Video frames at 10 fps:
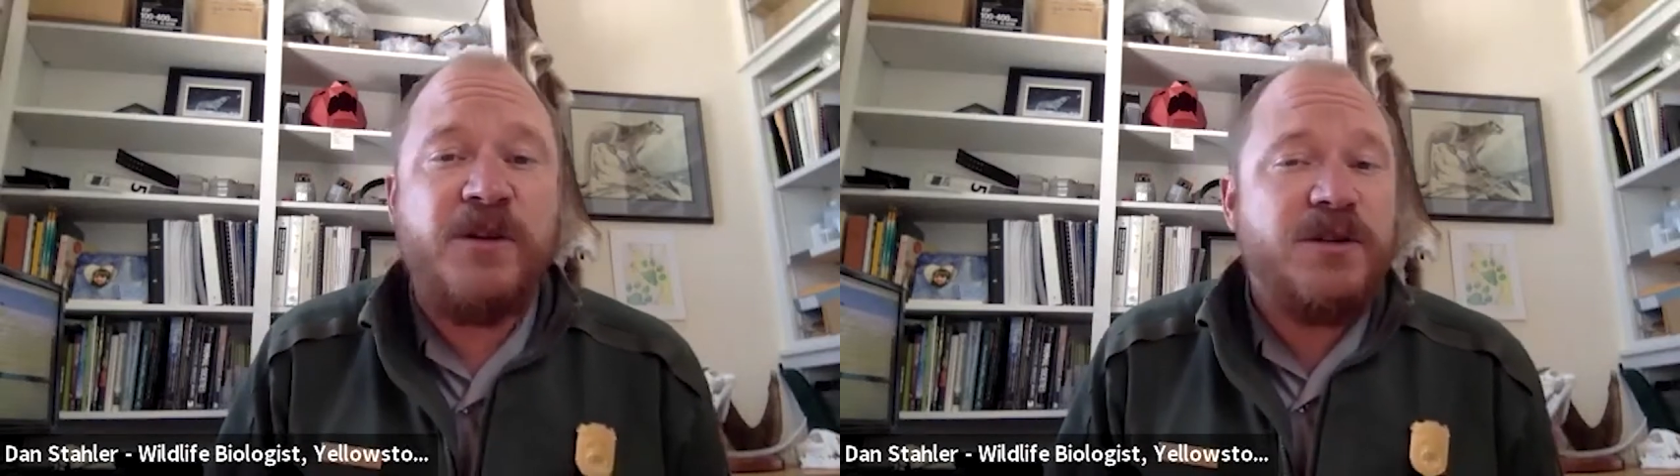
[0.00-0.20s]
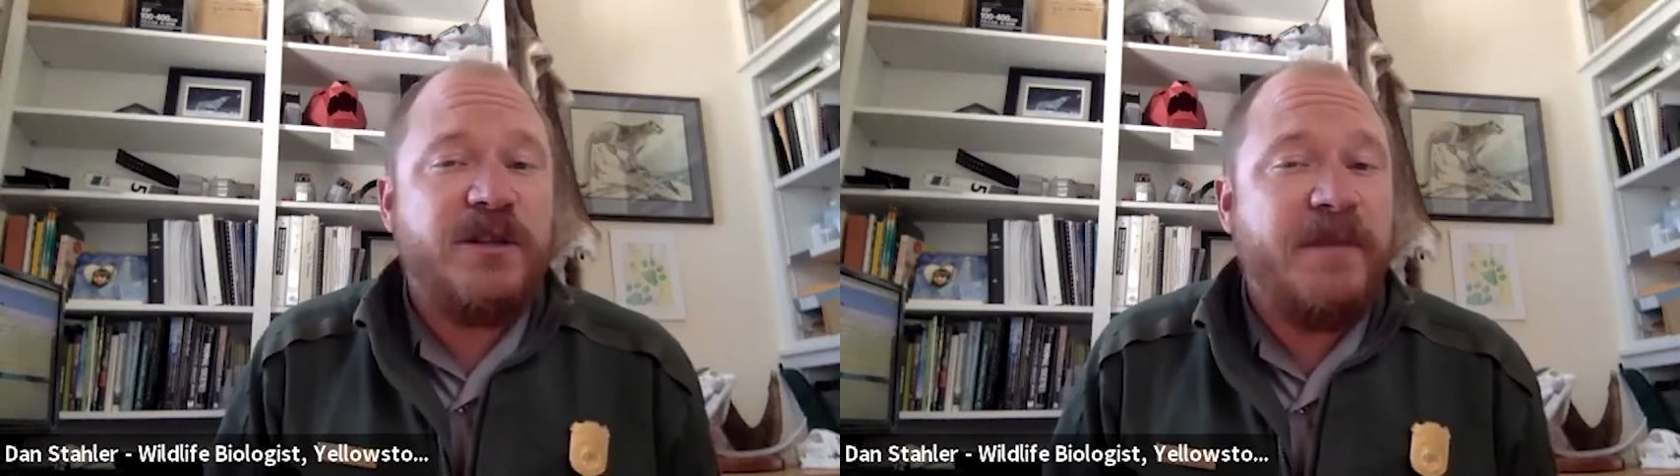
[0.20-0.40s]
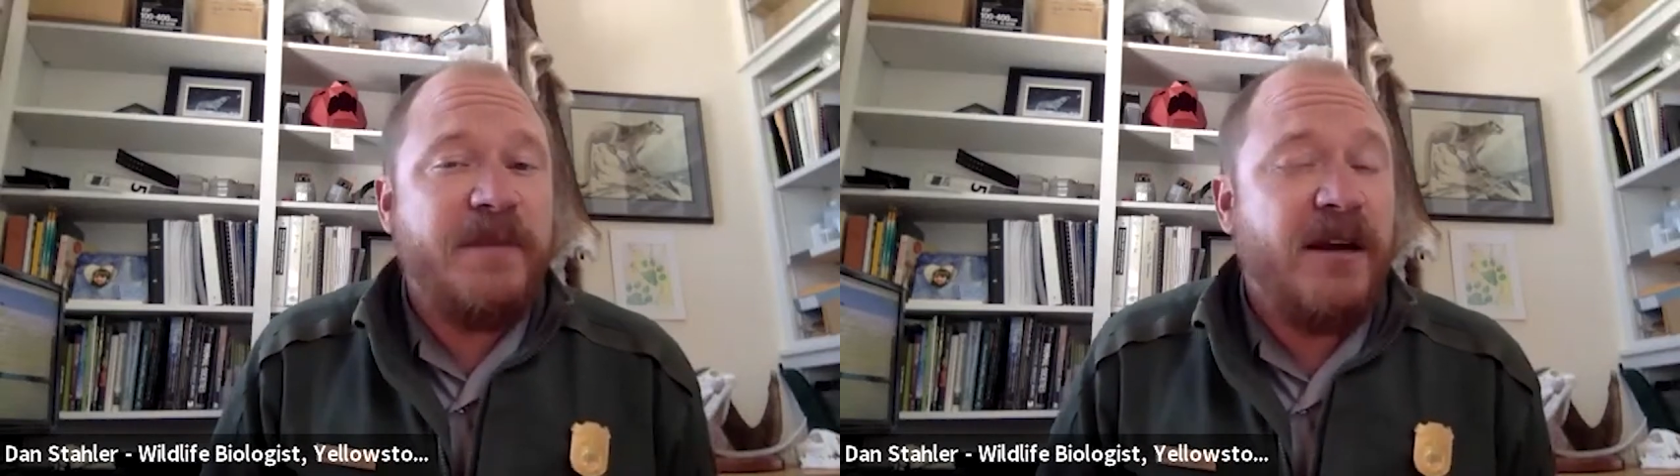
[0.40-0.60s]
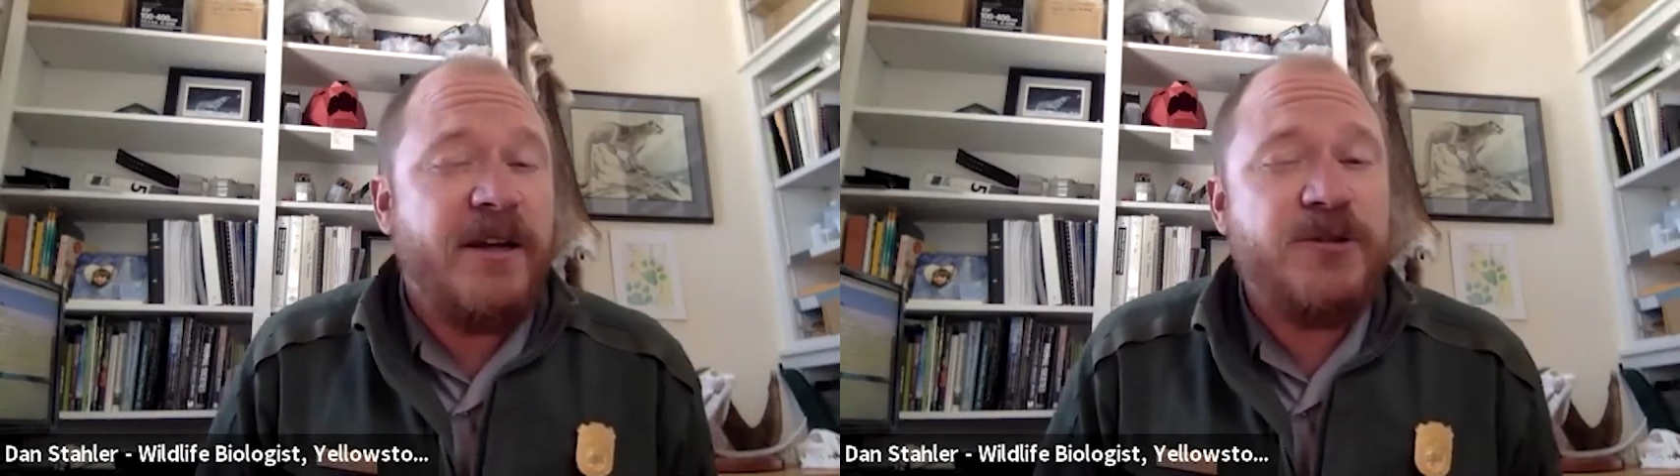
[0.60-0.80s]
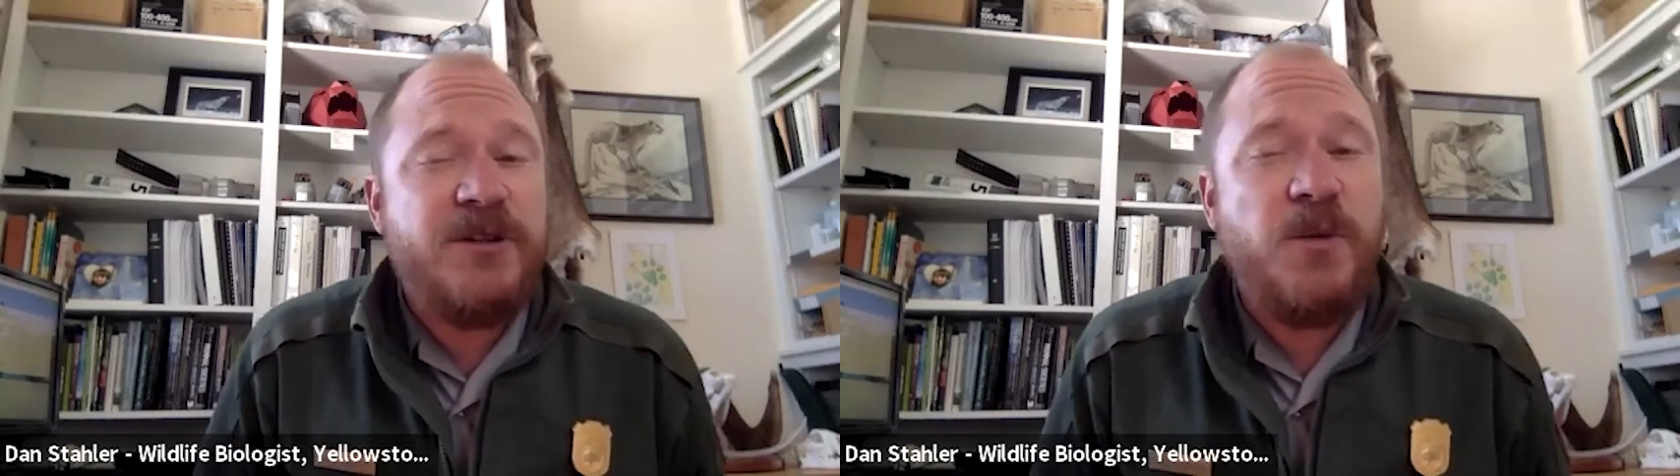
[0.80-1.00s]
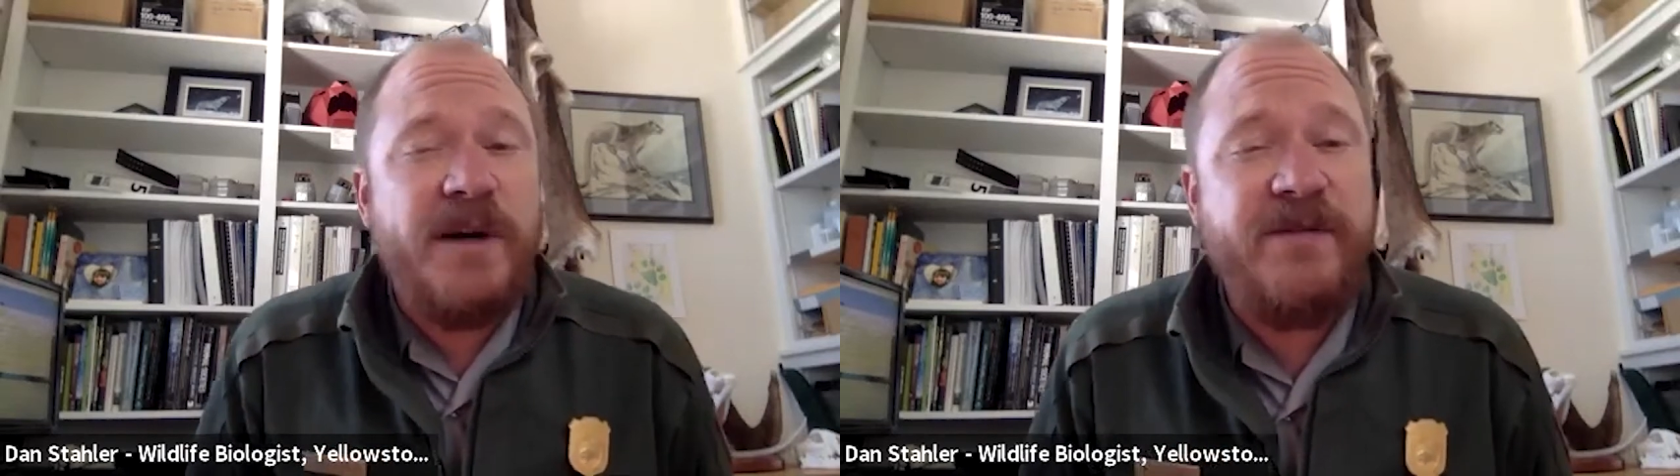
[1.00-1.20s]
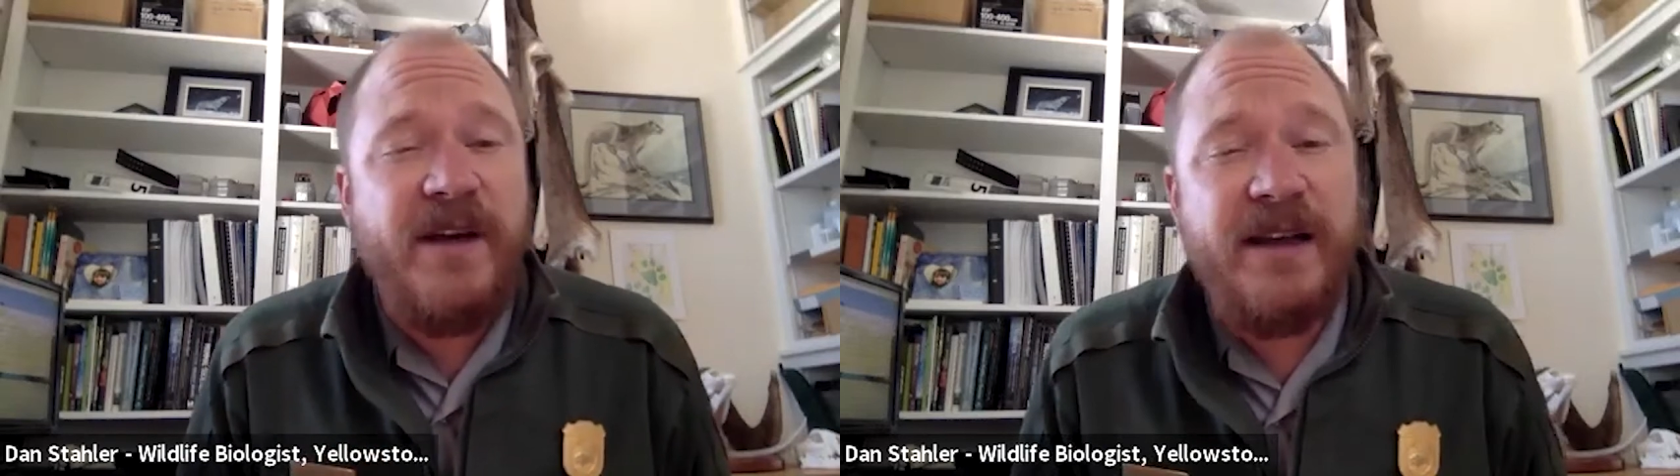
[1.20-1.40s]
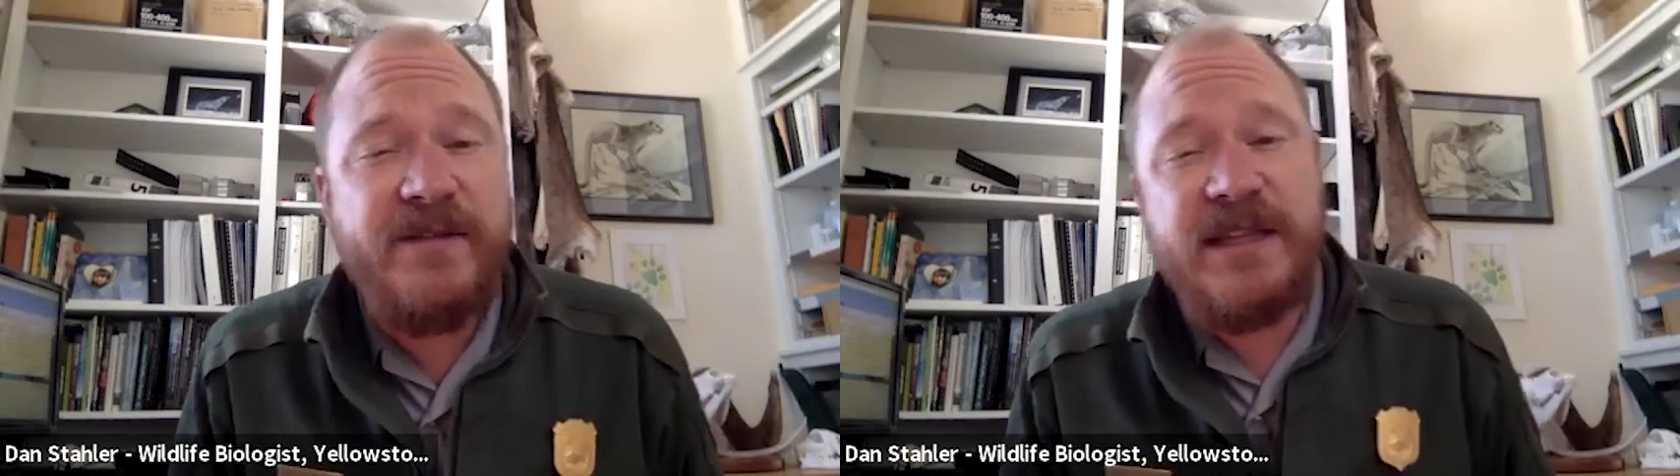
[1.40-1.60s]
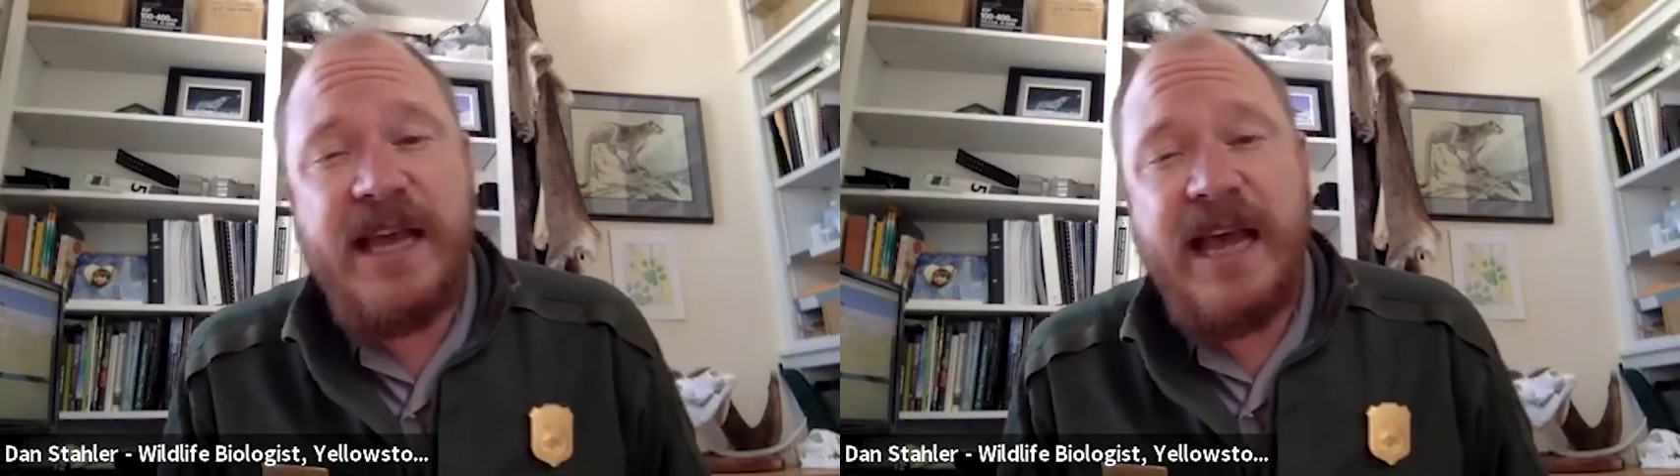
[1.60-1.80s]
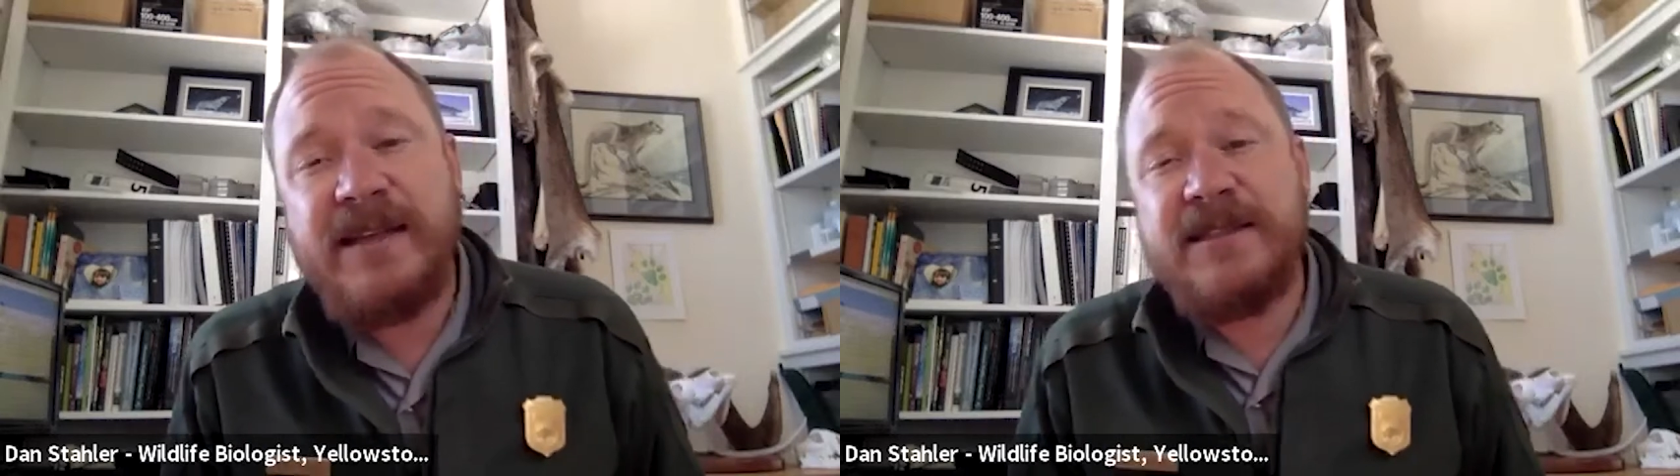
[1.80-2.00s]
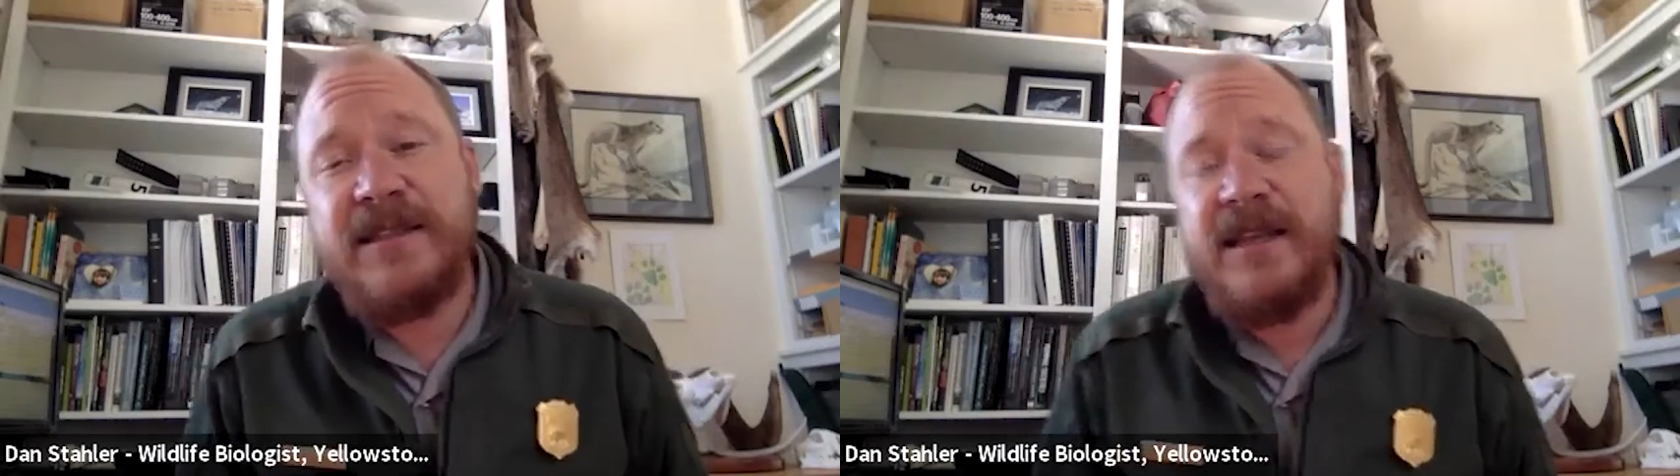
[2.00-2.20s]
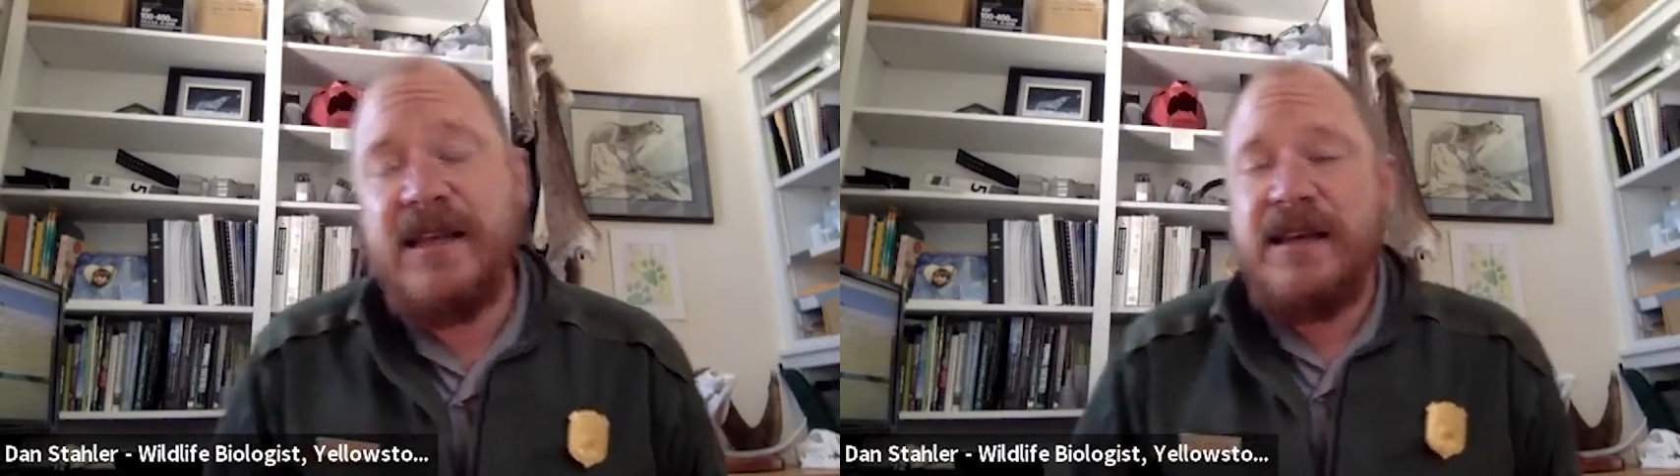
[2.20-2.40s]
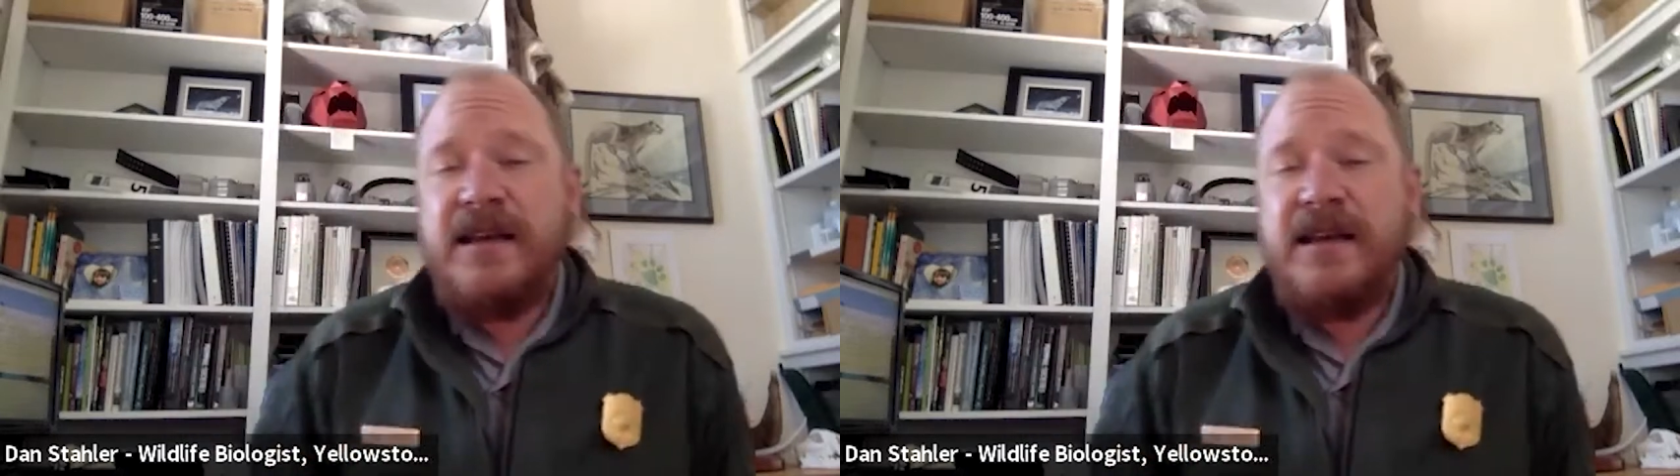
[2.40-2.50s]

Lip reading: course of about 125 attacks.